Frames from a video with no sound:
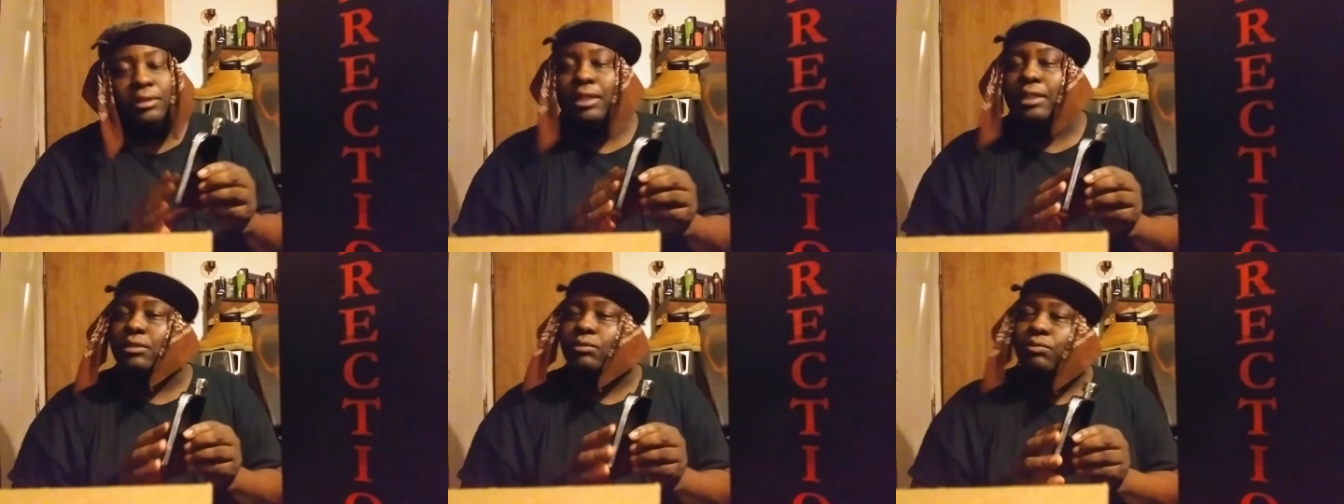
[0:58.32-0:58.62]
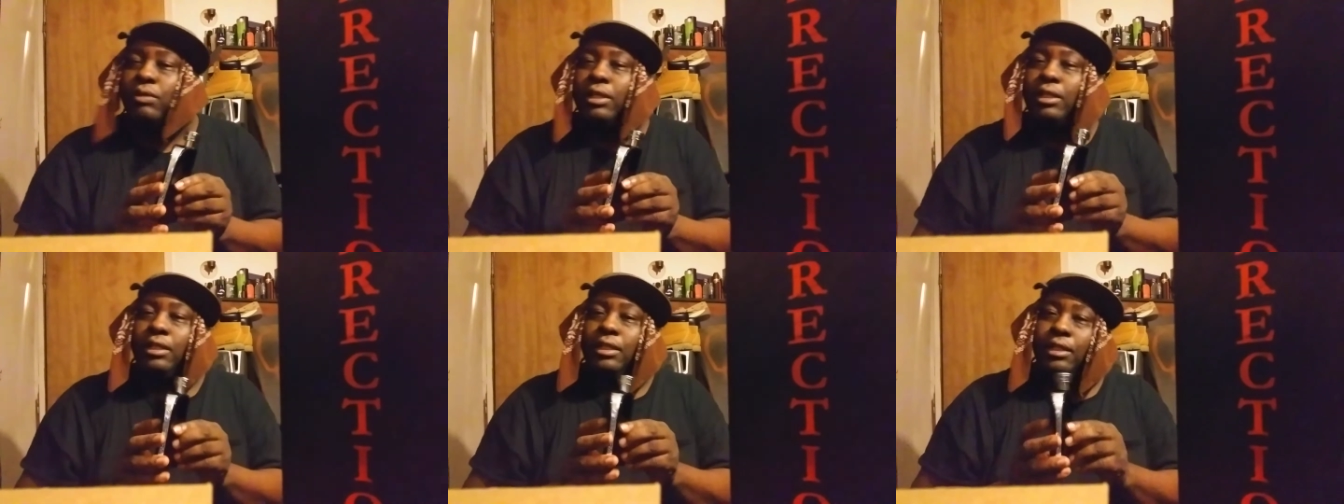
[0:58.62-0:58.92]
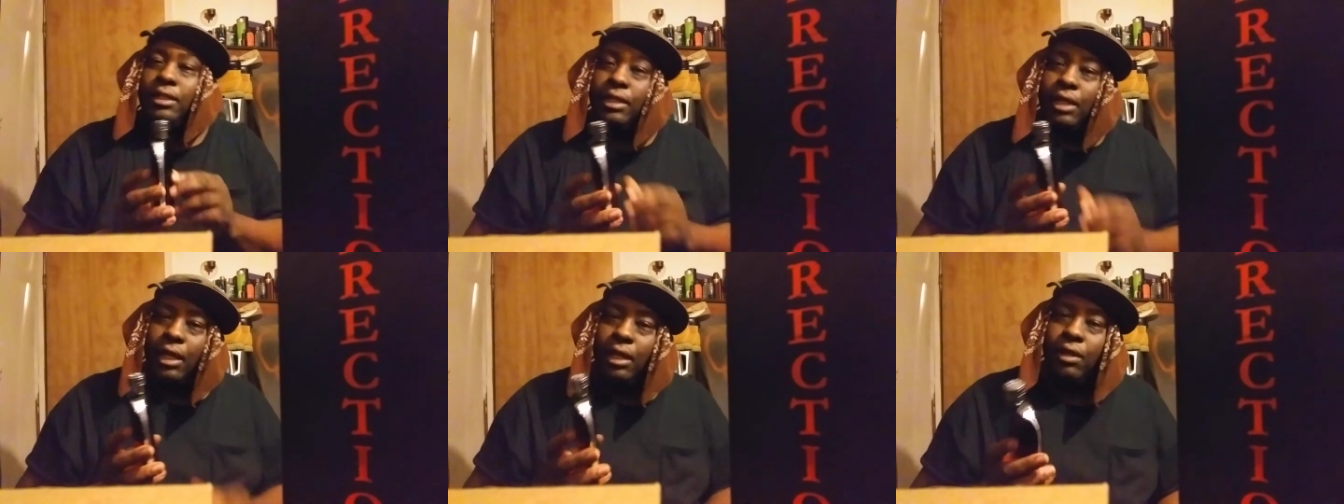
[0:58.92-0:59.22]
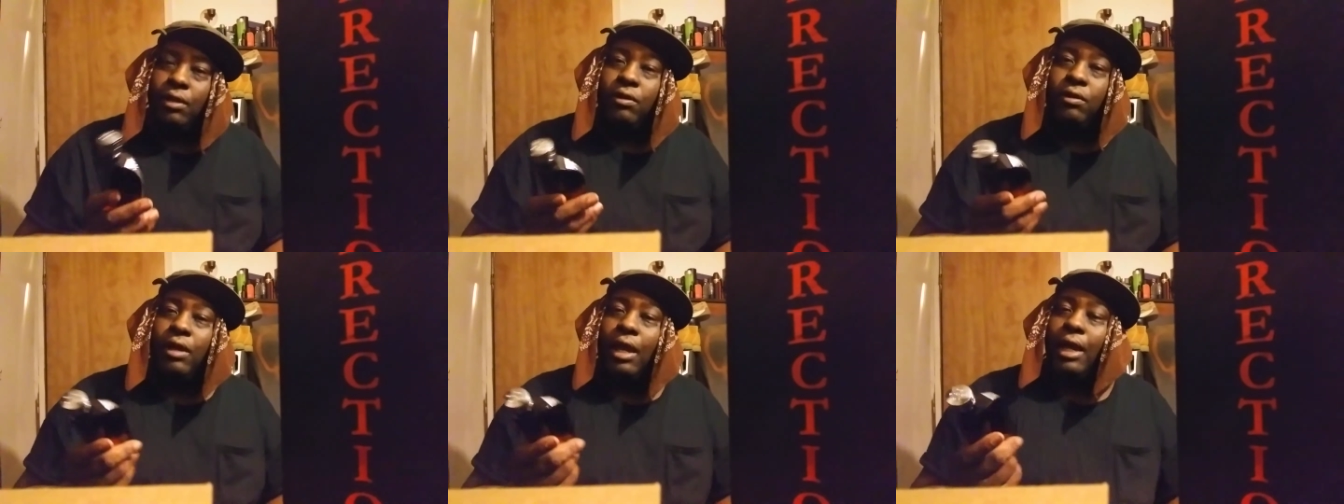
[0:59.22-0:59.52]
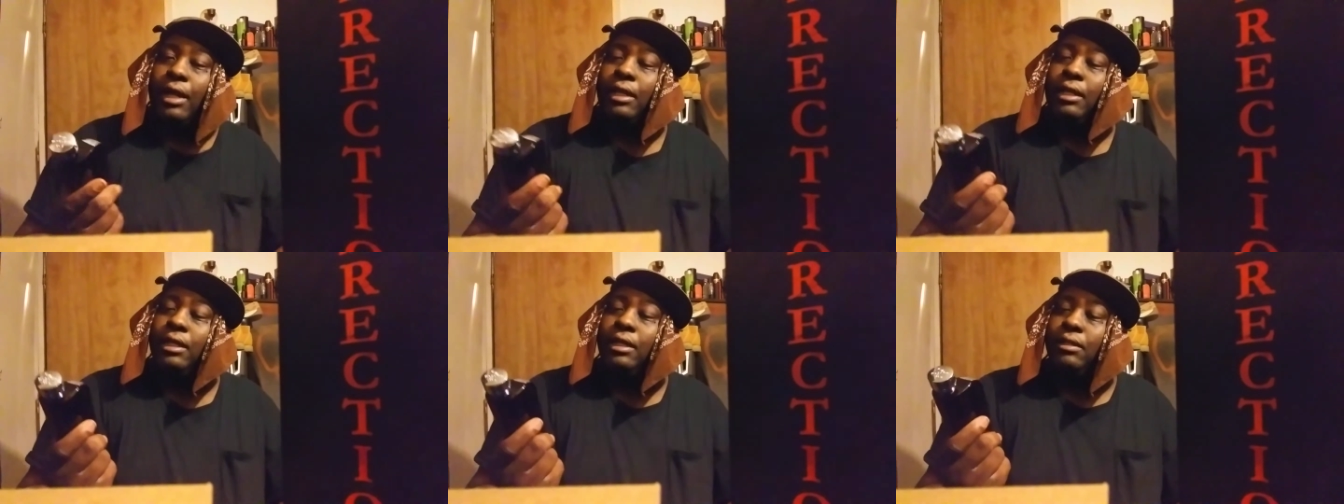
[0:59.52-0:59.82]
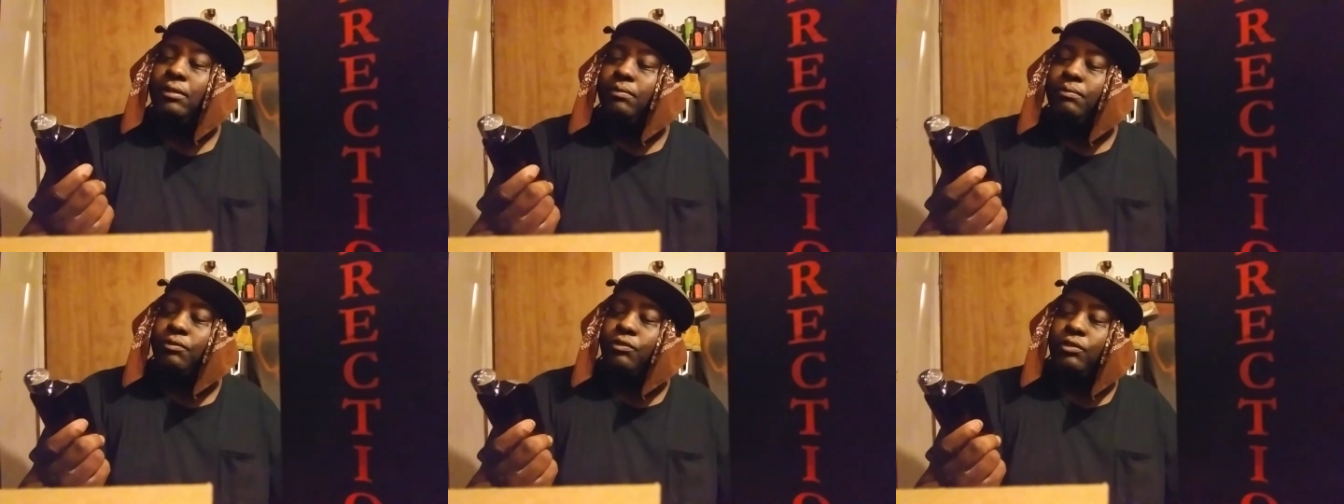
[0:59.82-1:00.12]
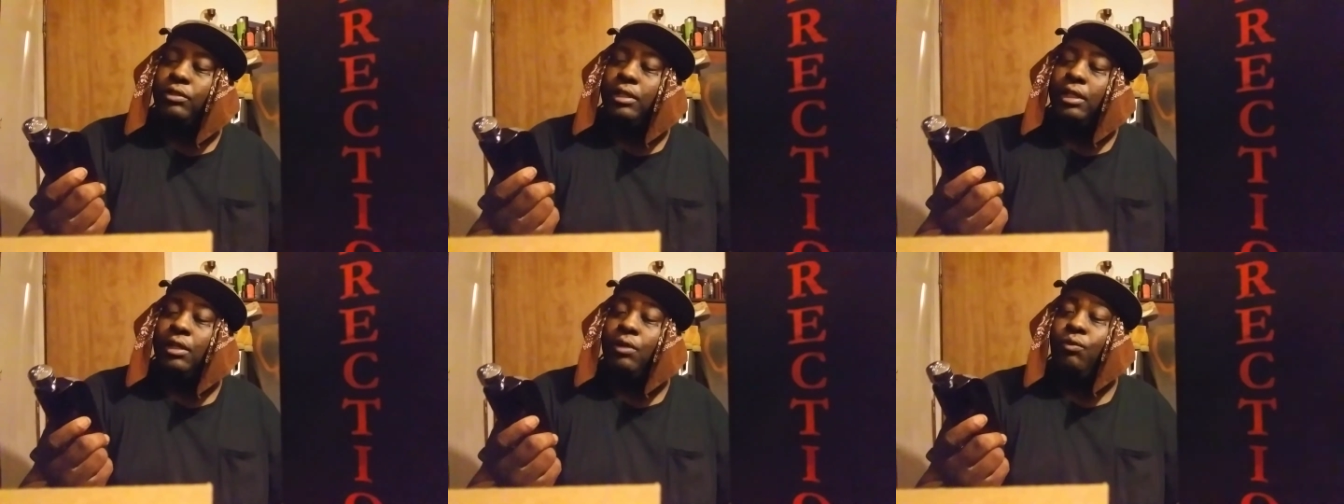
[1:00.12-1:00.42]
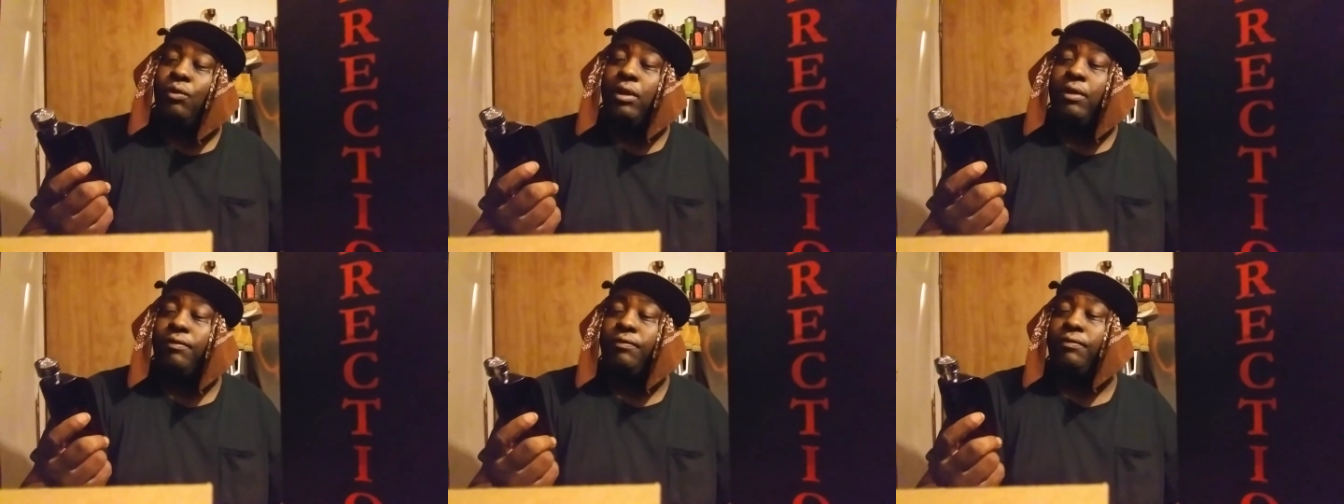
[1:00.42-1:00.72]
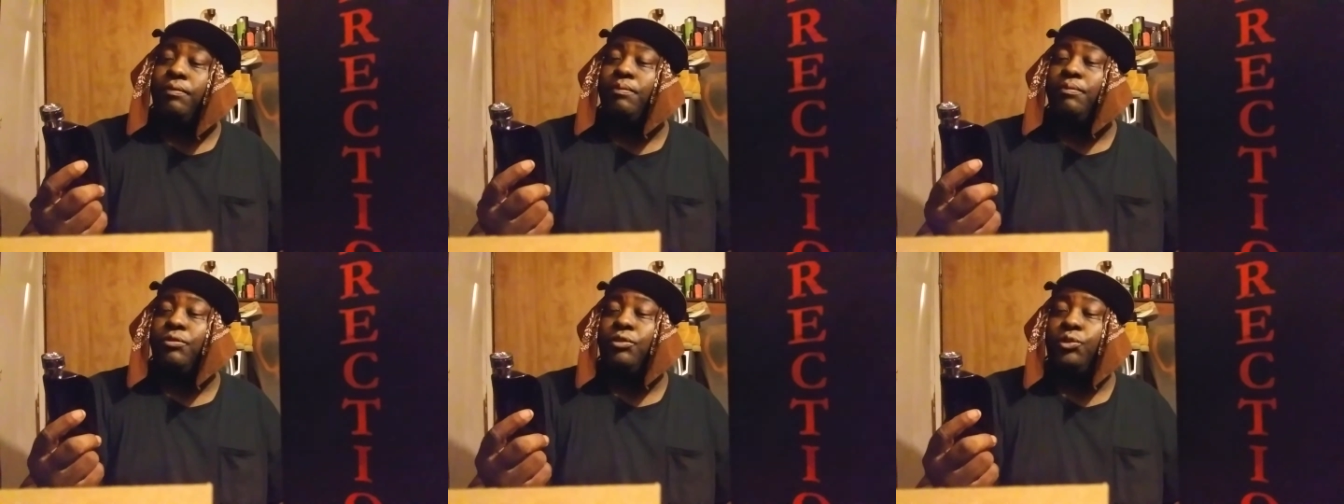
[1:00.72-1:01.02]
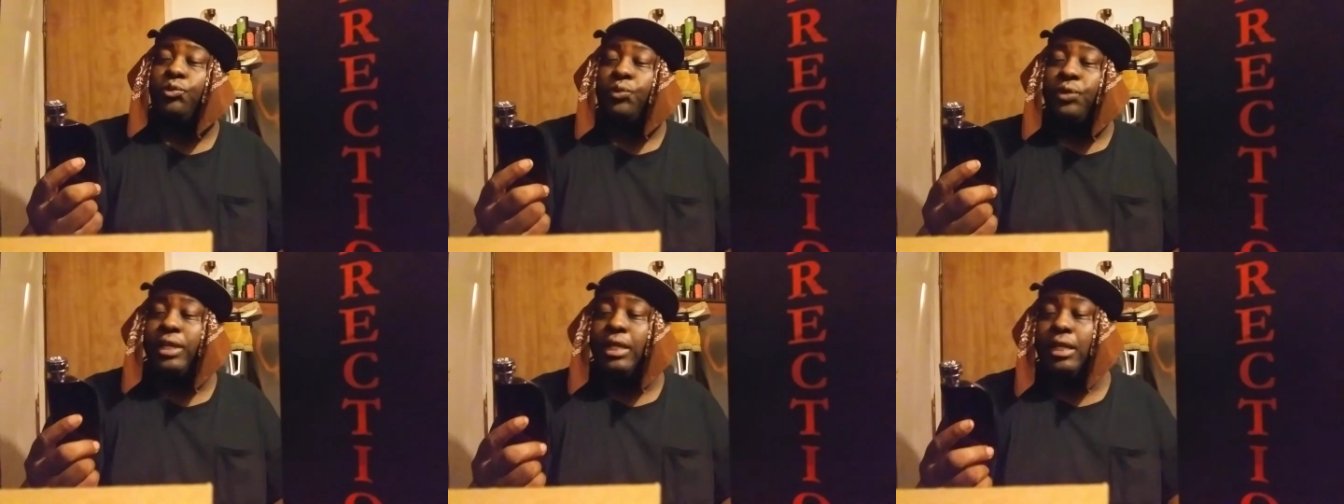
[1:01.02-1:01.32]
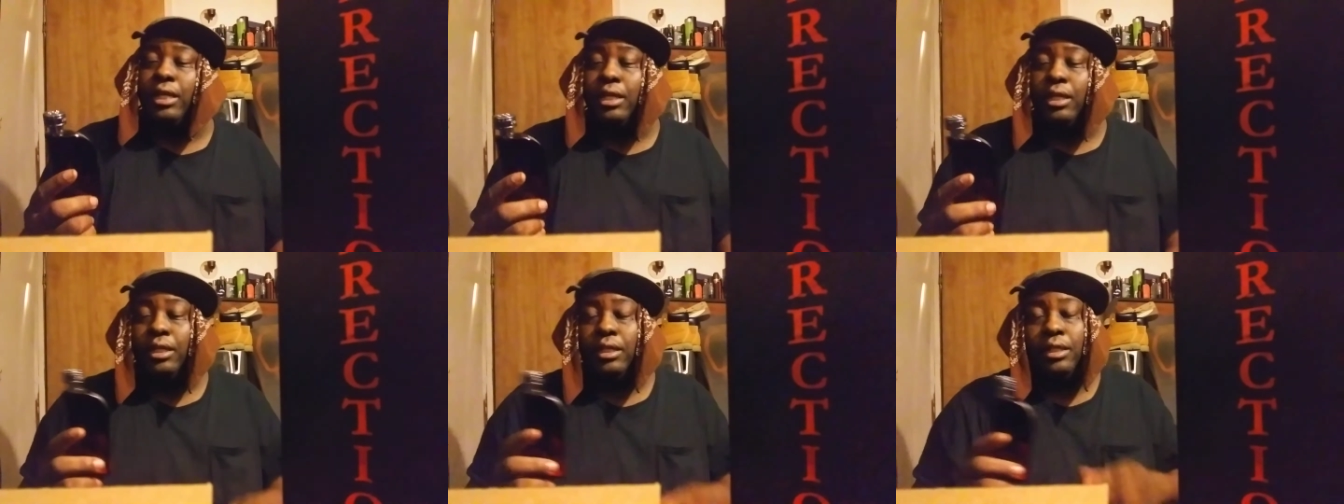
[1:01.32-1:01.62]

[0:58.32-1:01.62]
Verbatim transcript: just wasn't there. I get anywhere from three